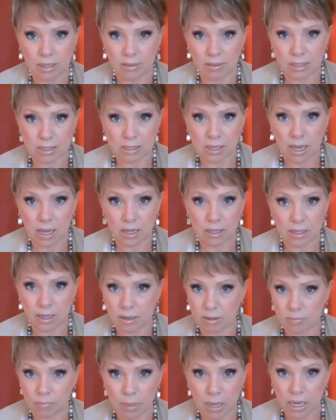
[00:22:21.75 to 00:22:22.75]
in the sand
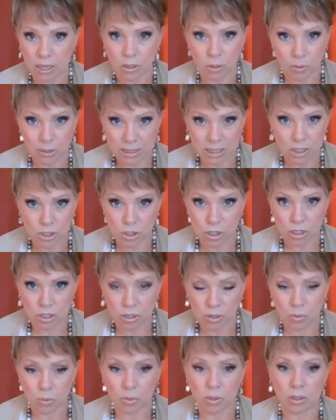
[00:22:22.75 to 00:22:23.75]
and paying no attention
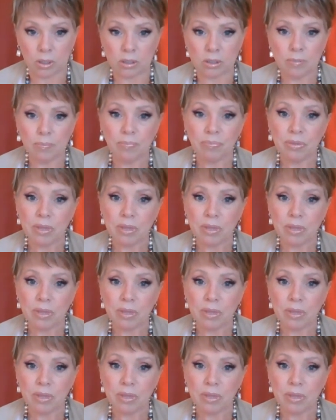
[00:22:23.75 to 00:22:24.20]
to the world.